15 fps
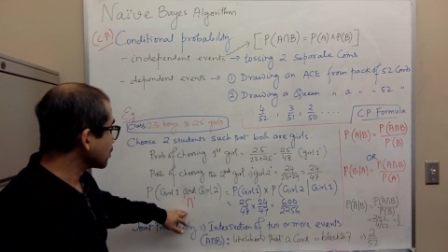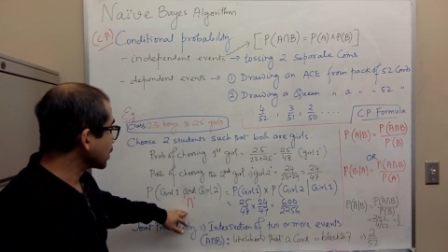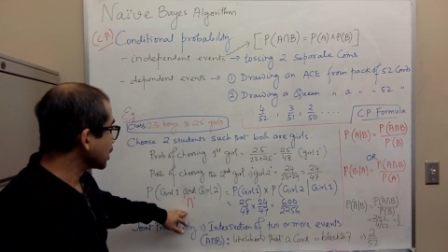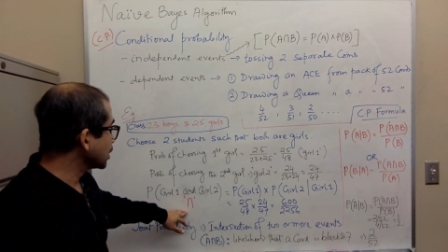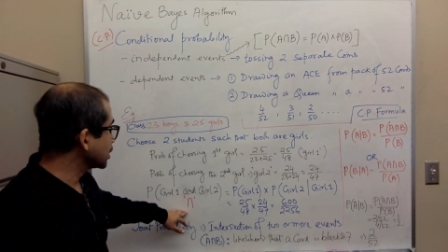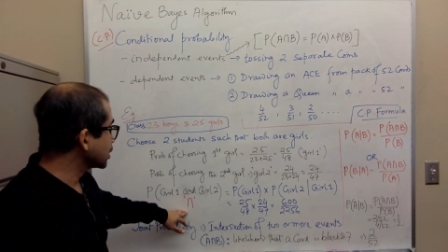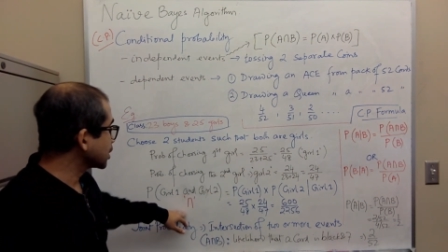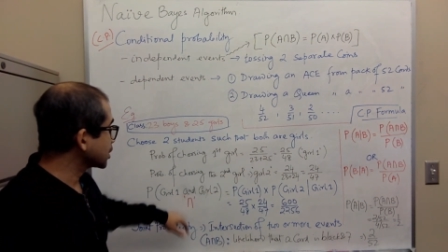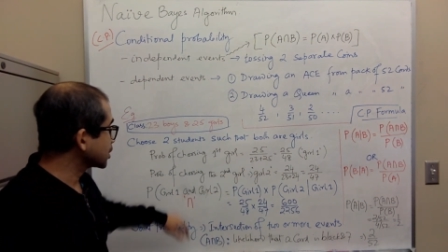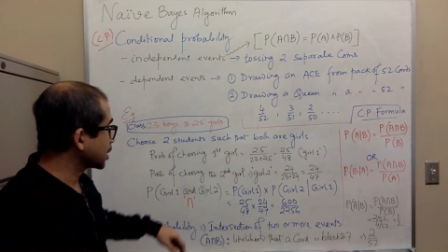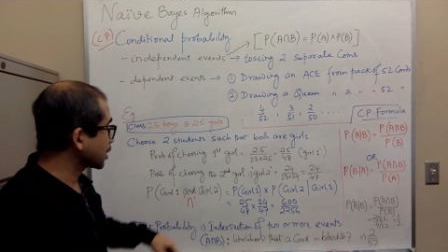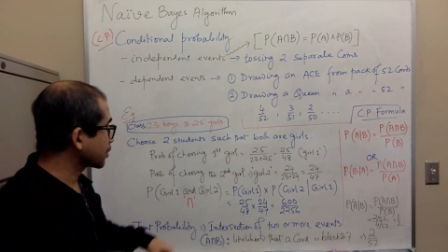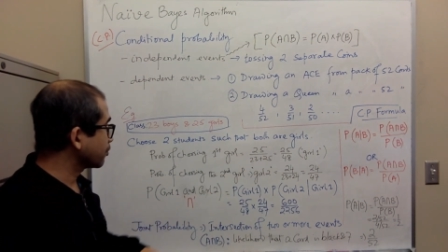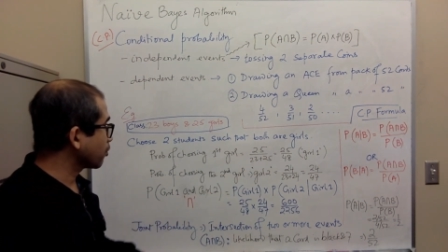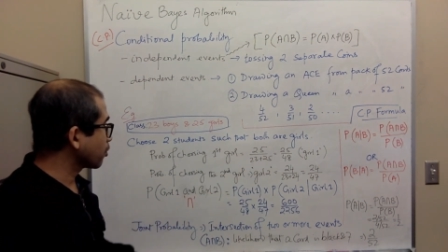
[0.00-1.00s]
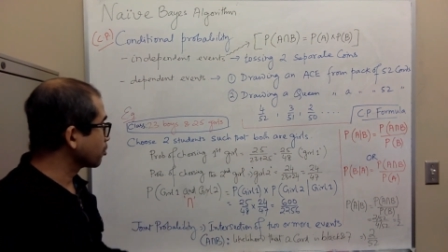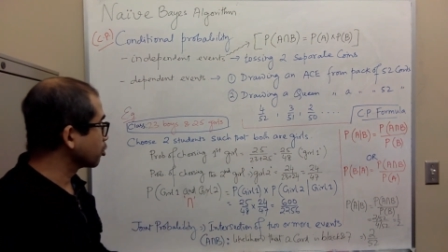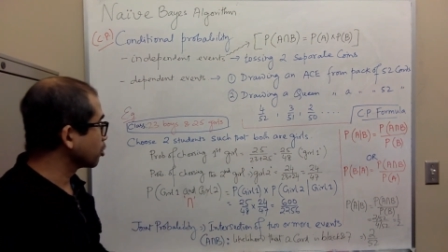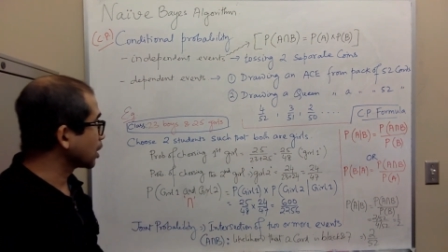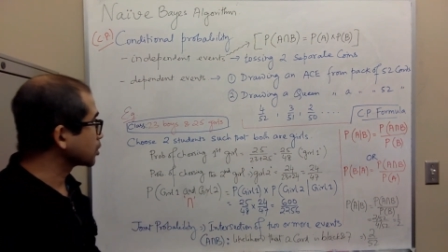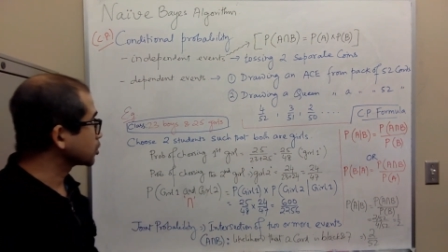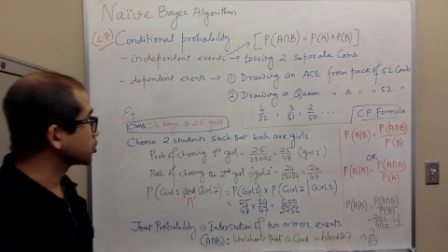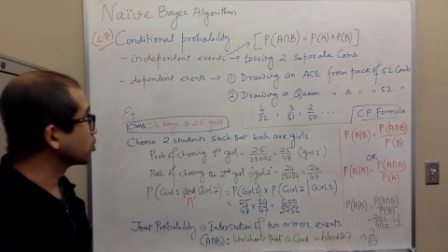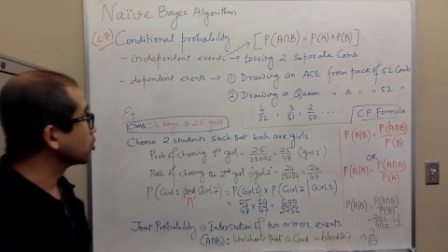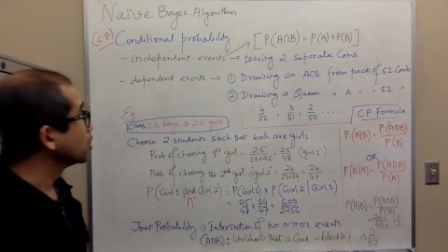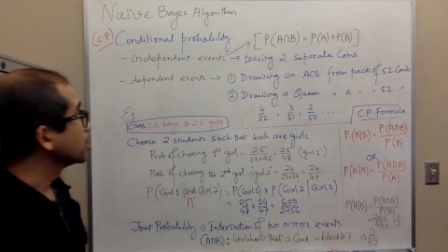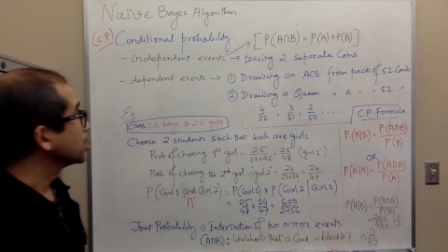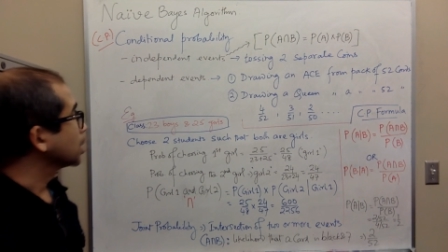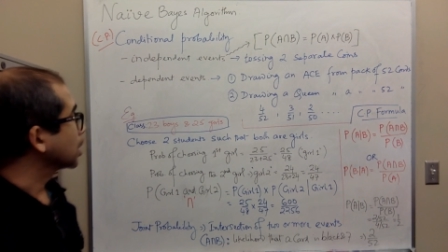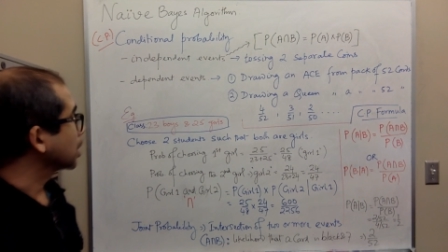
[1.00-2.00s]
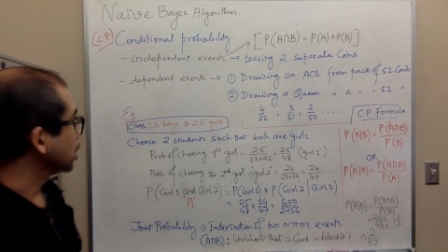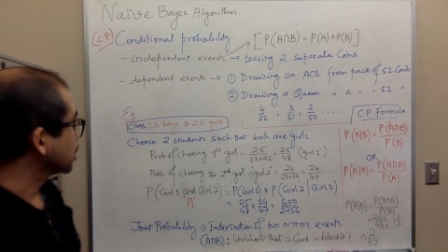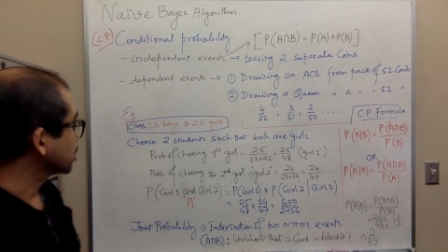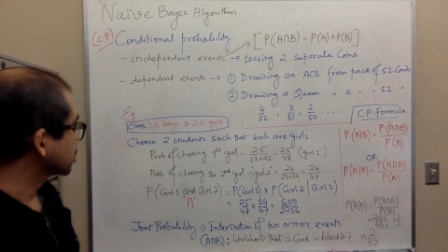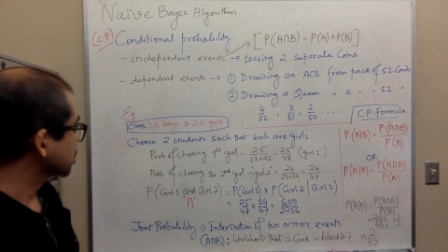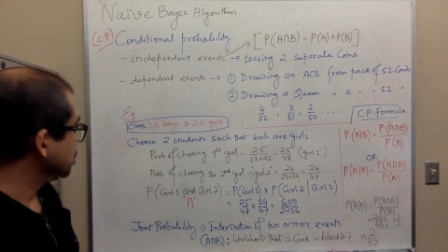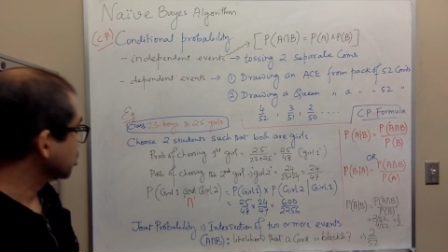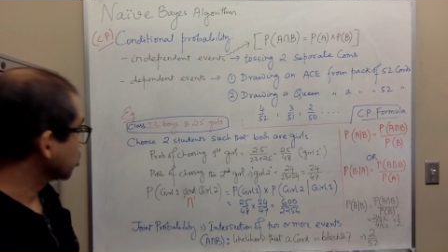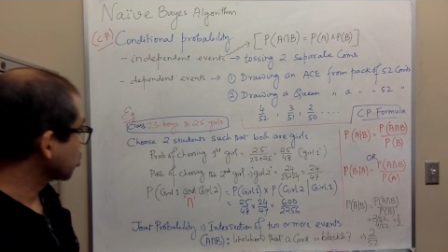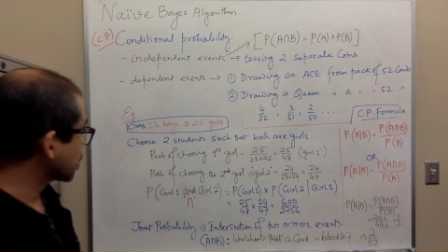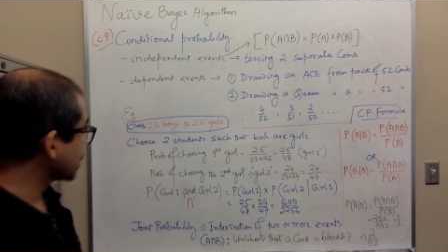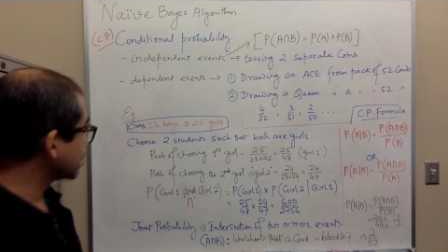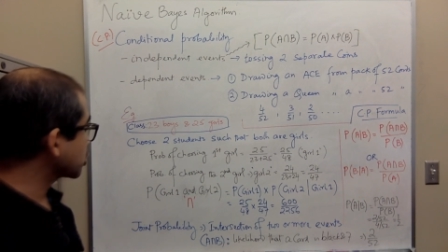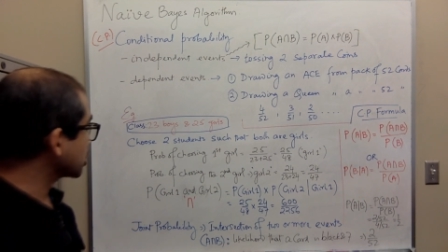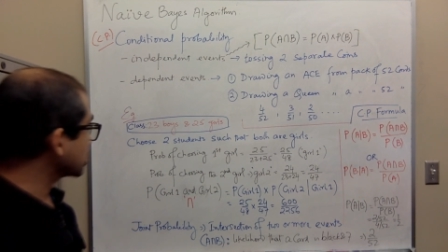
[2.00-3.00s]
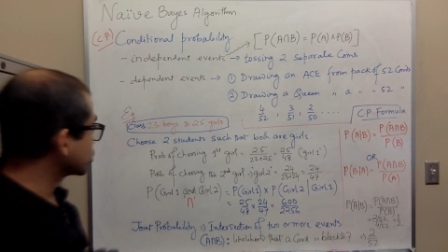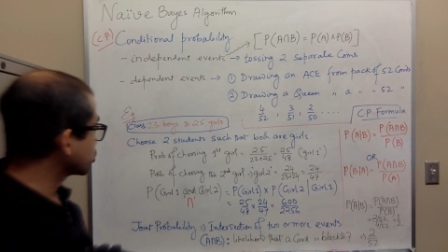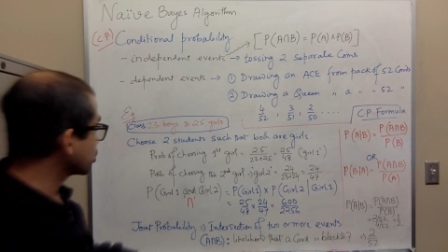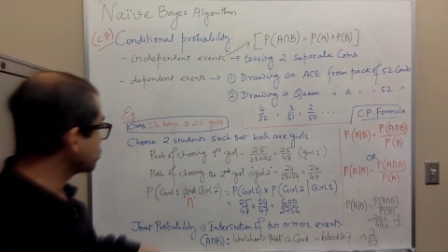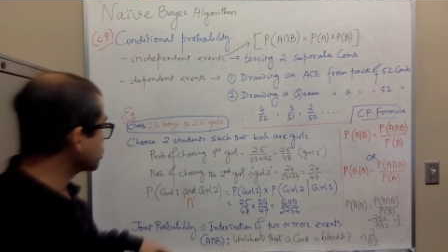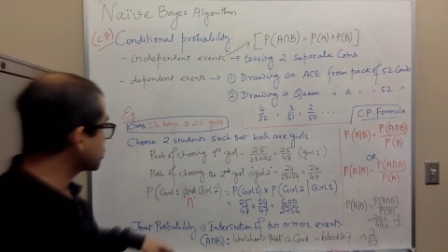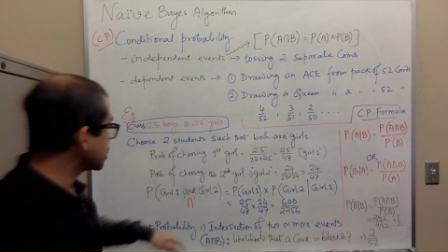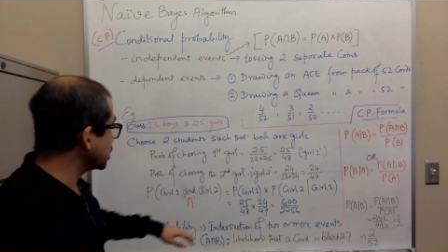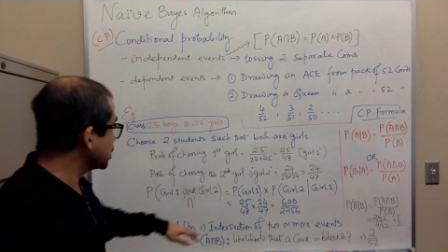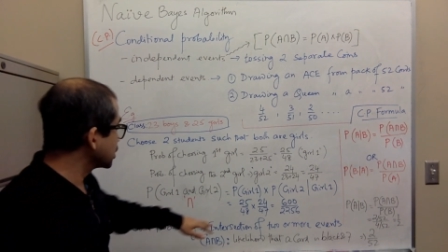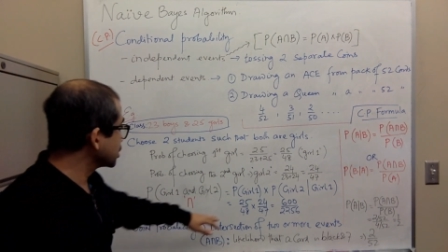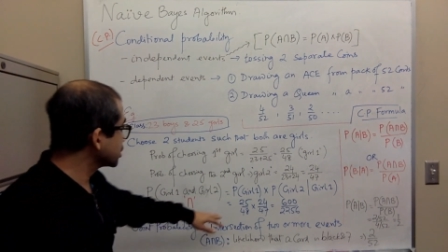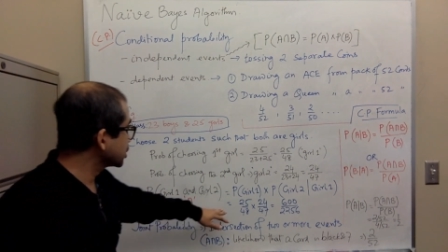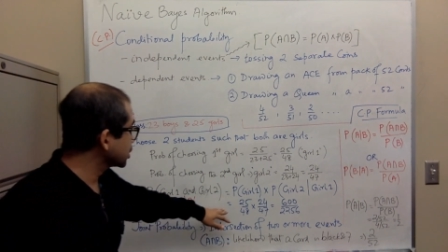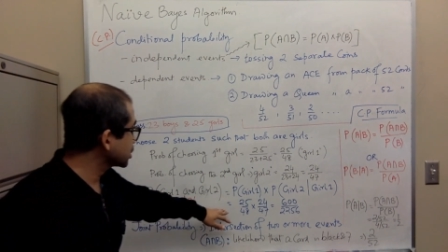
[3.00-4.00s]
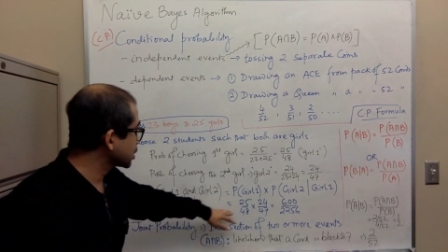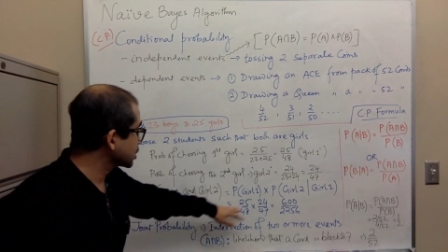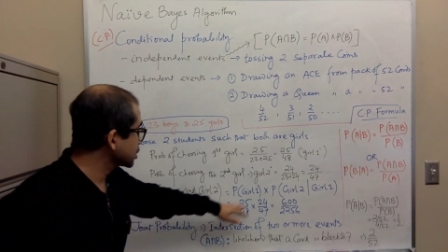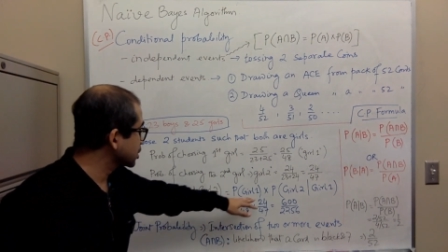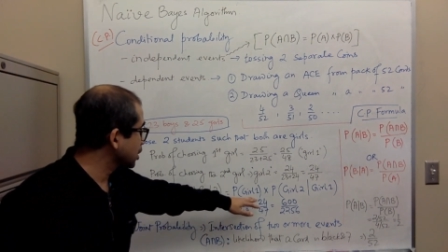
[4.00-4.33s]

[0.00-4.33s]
intersect formula. So notation. So you see this is